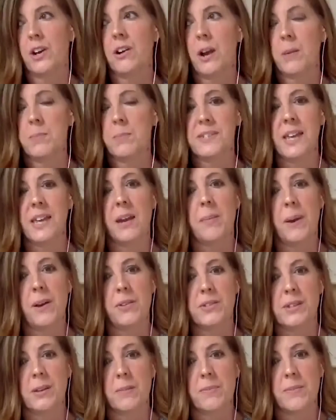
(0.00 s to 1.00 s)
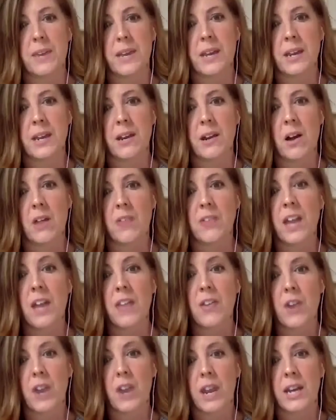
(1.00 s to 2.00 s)
upset about something, on the
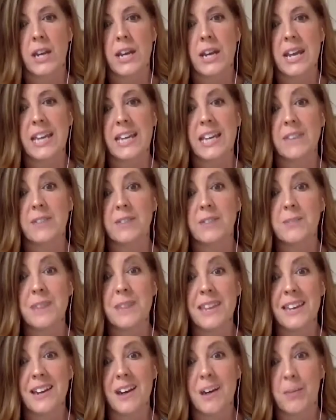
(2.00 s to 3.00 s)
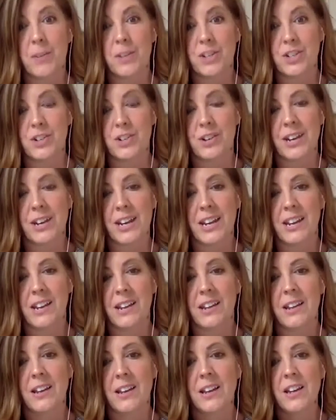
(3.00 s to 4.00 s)
other hand, it gives me an opportunity
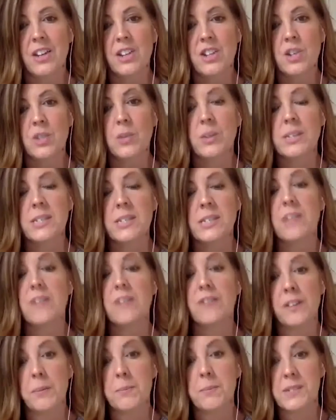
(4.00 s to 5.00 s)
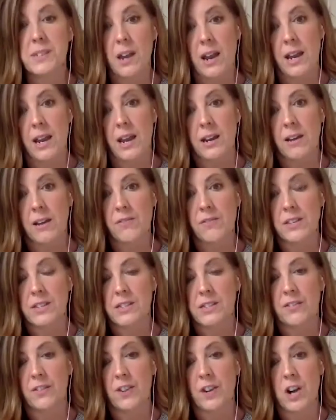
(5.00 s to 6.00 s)
to really see the flip side of these
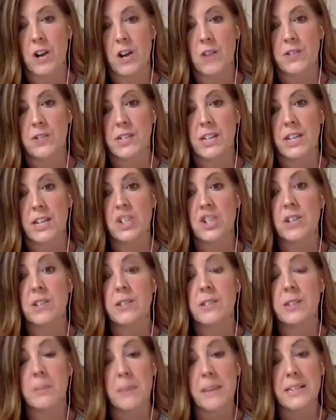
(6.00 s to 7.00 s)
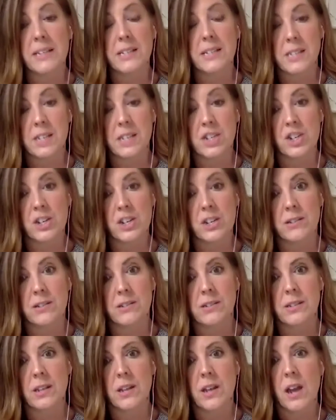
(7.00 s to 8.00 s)
different conversations and make
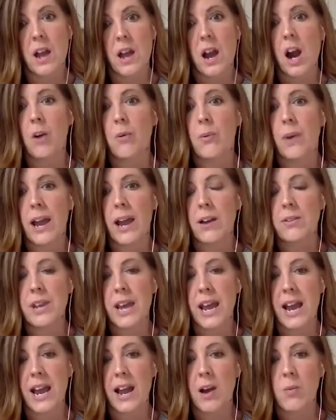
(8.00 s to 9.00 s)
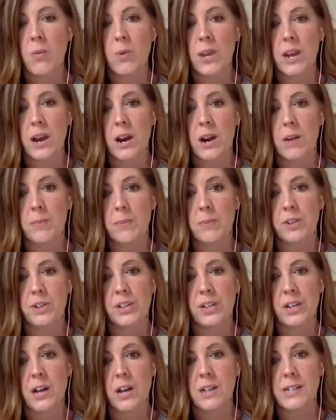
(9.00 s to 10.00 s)
decisions around how we are building
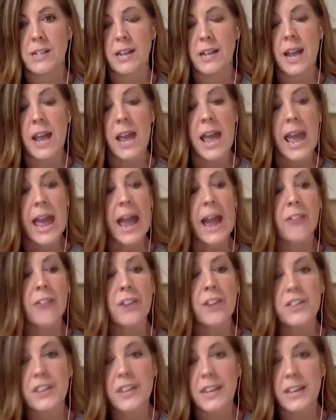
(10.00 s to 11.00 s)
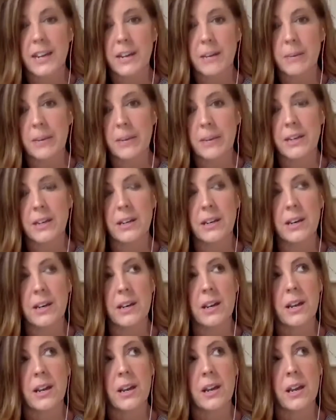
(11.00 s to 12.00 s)
content. Everything at Inman
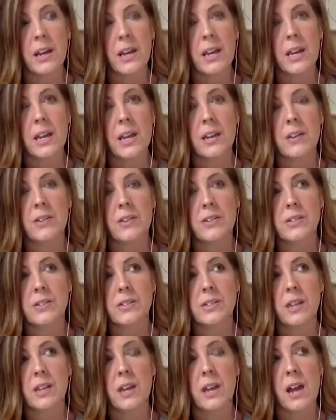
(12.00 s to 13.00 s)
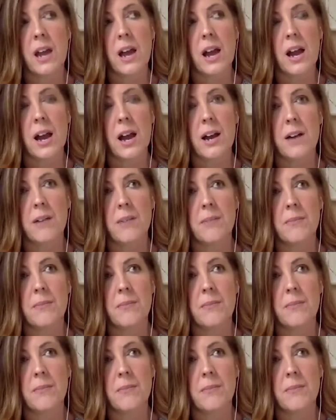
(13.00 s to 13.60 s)
is, I